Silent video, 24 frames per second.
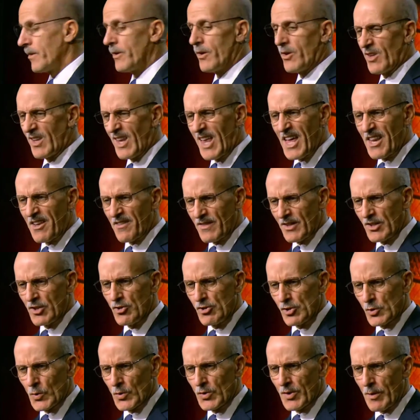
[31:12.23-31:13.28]
There are a lot of
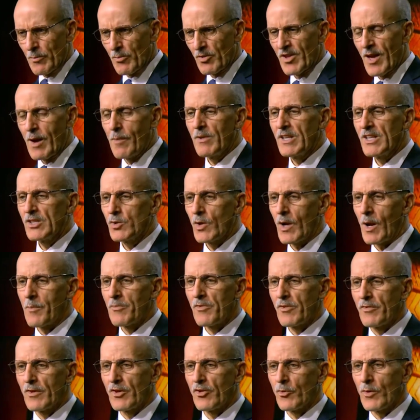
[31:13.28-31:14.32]
unusual numbers. How many
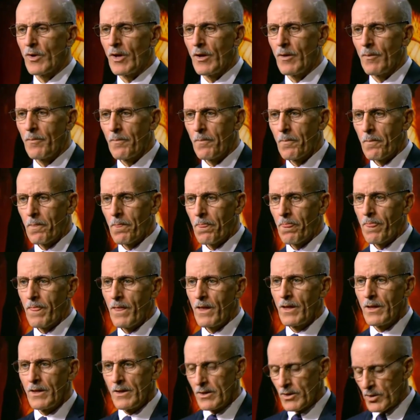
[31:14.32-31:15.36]
tribes of Israel?
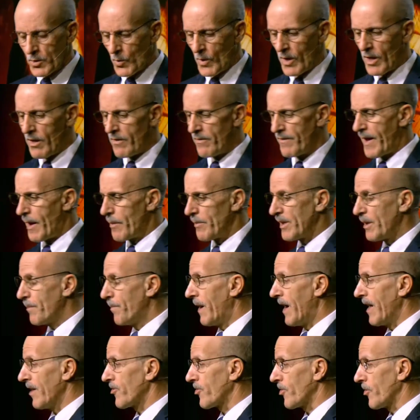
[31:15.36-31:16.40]
twelve. How many
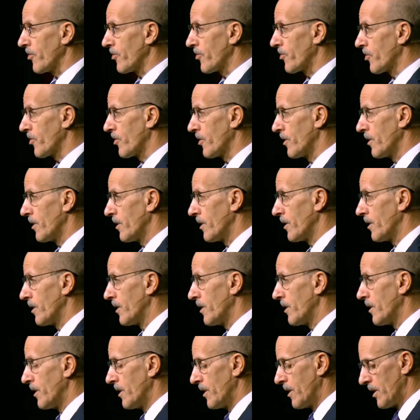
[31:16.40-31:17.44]
apostles?
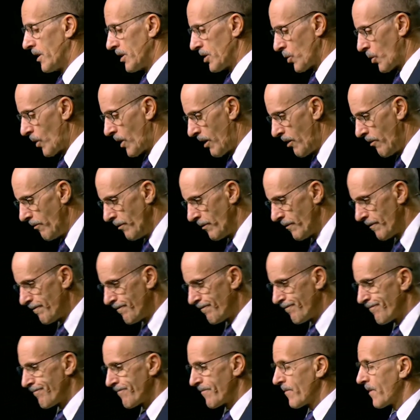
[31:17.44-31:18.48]
twelve.
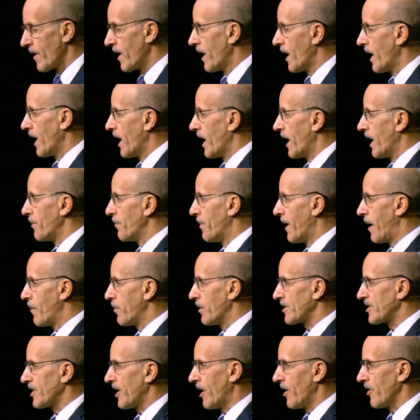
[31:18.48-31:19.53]
And the
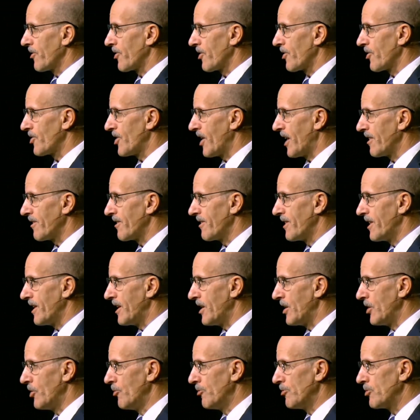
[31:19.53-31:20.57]
Bible tells us that
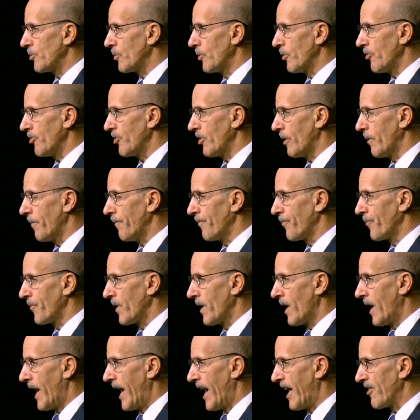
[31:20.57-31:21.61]
the New Jerusalem
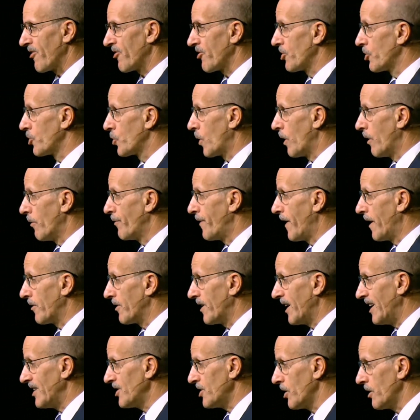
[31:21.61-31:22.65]
has twelve
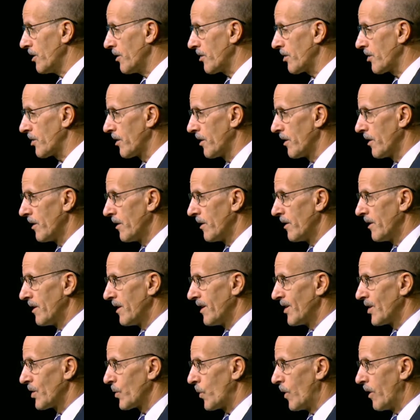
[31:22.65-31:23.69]
foundations,
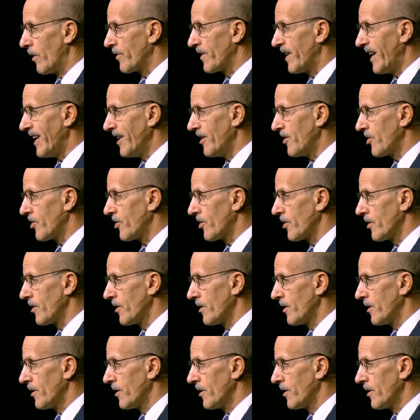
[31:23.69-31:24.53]
twelve gates.